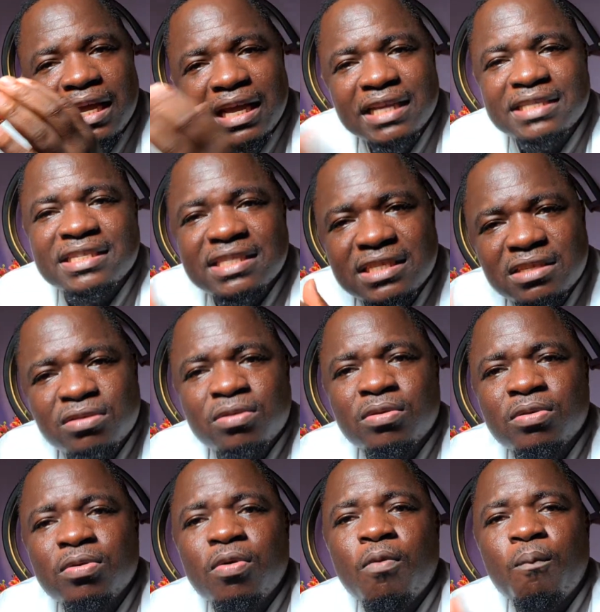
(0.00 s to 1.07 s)
is
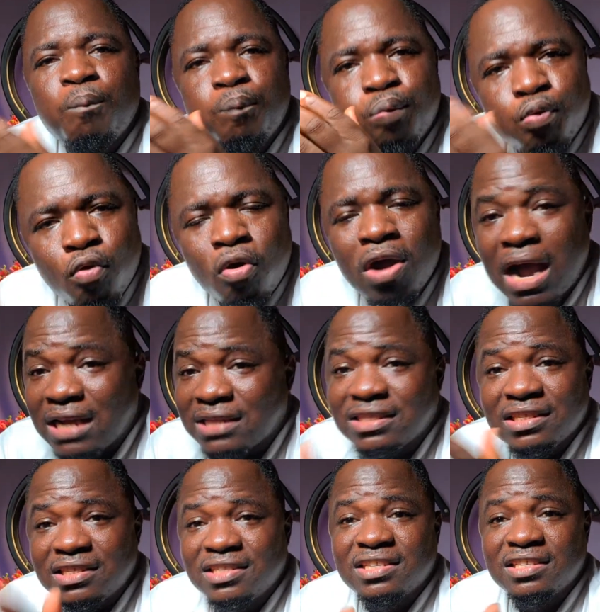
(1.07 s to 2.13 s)
still poor
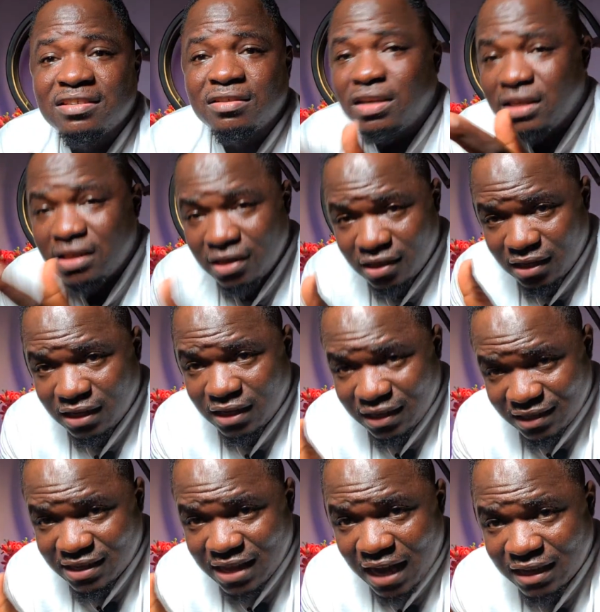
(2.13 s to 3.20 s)
as it
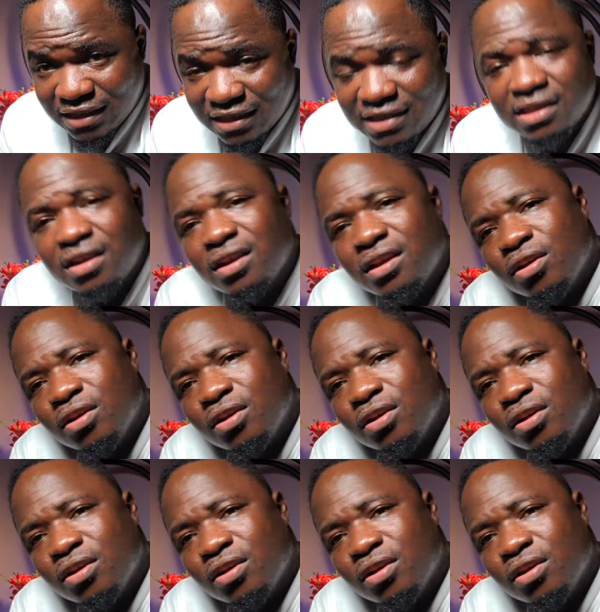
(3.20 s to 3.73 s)
stands.